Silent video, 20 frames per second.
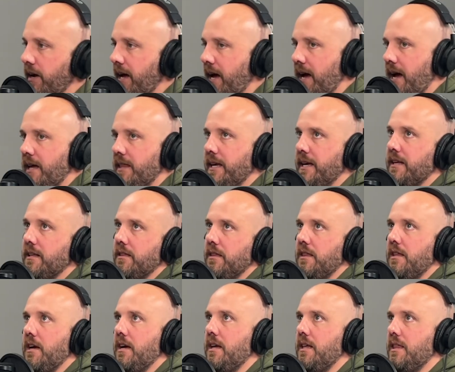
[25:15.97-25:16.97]
I think
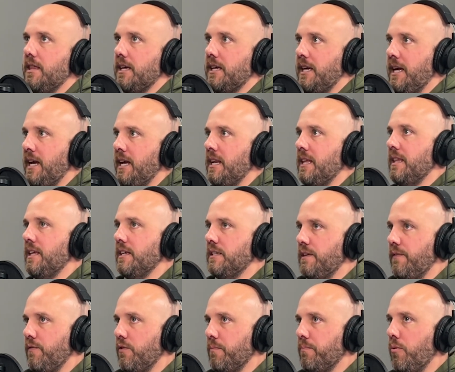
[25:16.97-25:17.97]
the key to this,
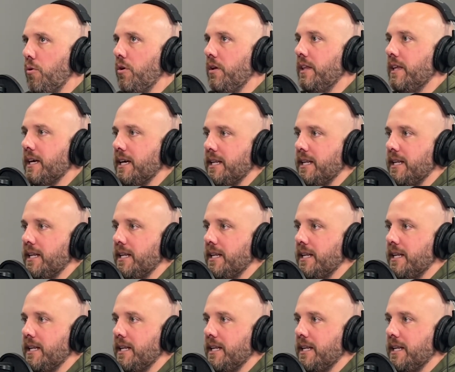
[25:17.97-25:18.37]
if you're boiling